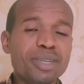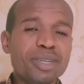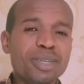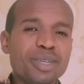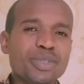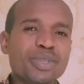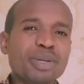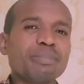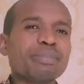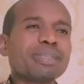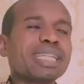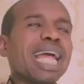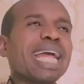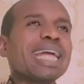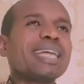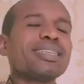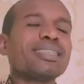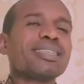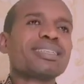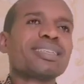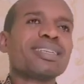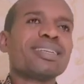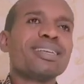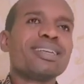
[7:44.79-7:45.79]

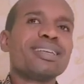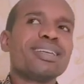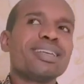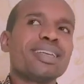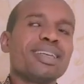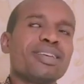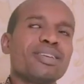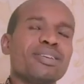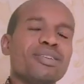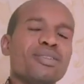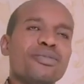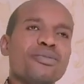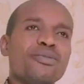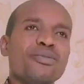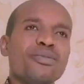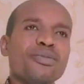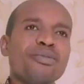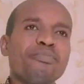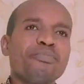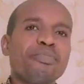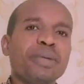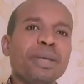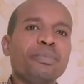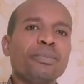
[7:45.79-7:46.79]
Sometimes
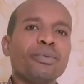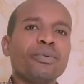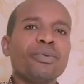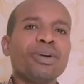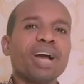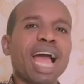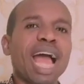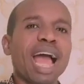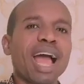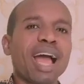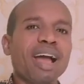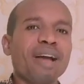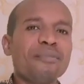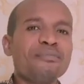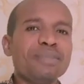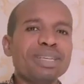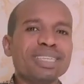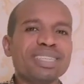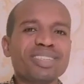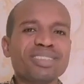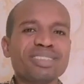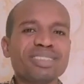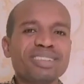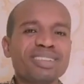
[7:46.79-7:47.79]
people are
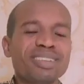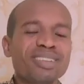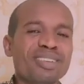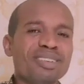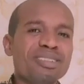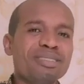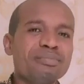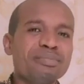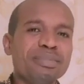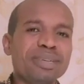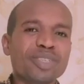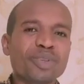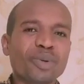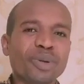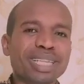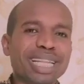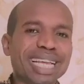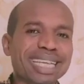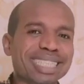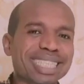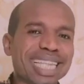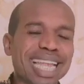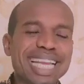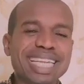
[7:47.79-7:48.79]

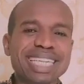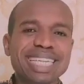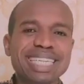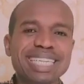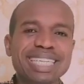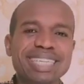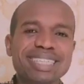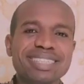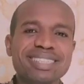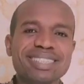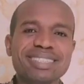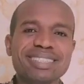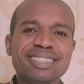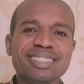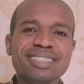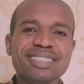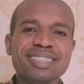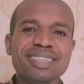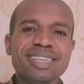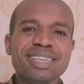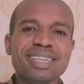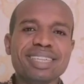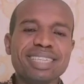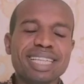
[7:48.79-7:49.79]
misunderstanding
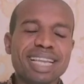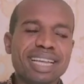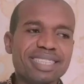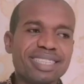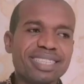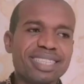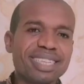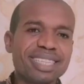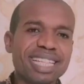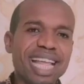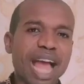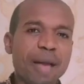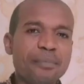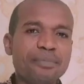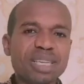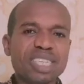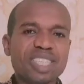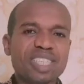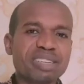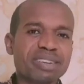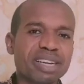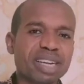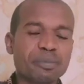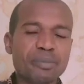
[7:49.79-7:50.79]
it. They are
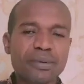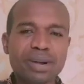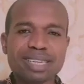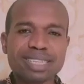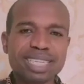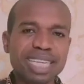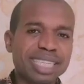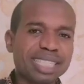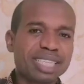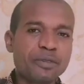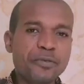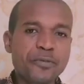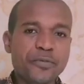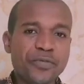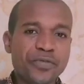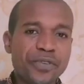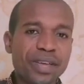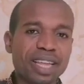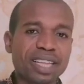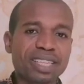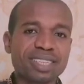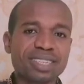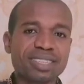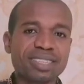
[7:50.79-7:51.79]
misrepresenting
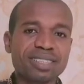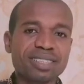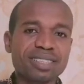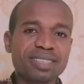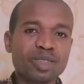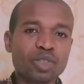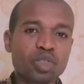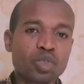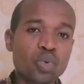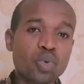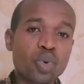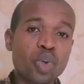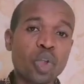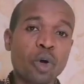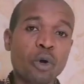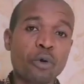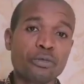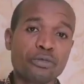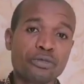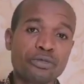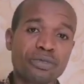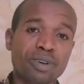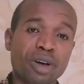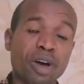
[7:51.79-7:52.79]
faith to
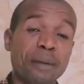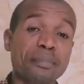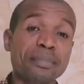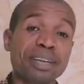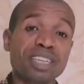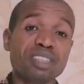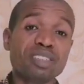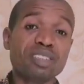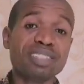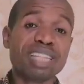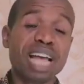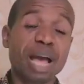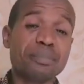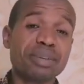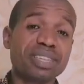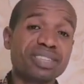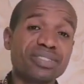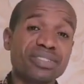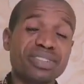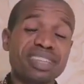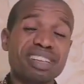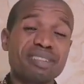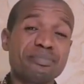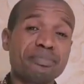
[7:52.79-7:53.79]
love. They are
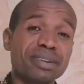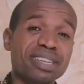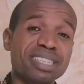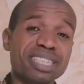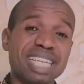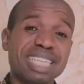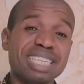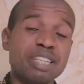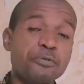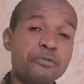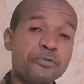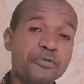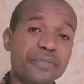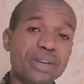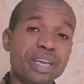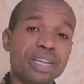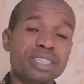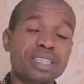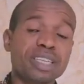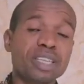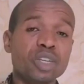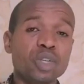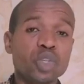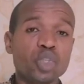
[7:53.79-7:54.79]
misrepresenting
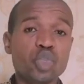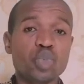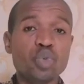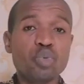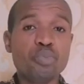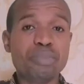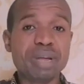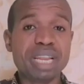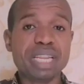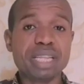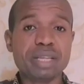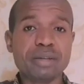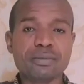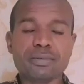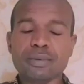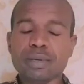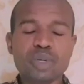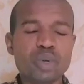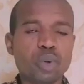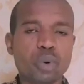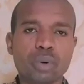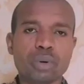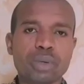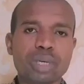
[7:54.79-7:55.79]
faith to belief.
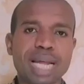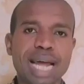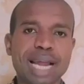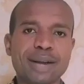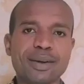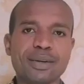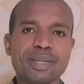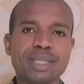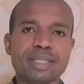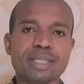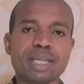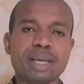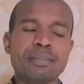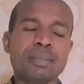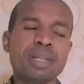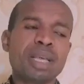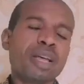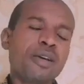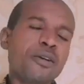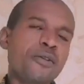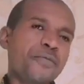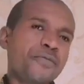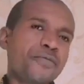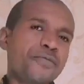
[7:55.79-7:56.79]
No, they are not the same.
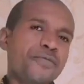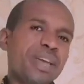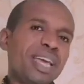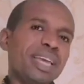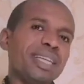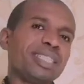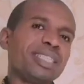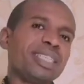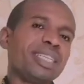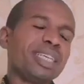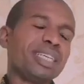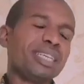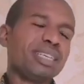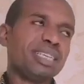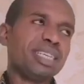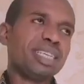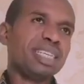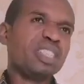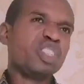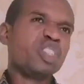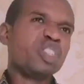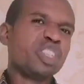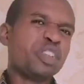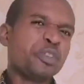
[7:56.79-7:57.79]
Faith
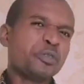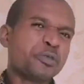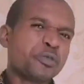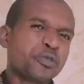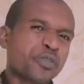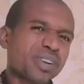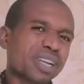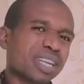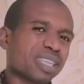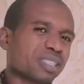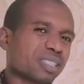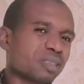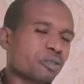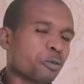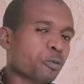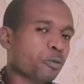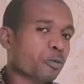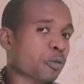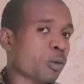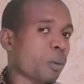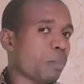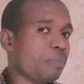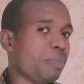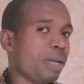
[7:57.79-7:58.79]
is different
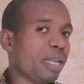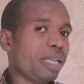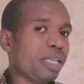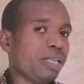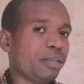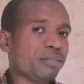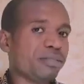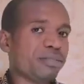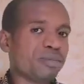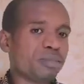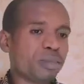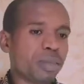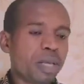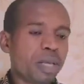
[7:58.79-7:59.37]
from belief.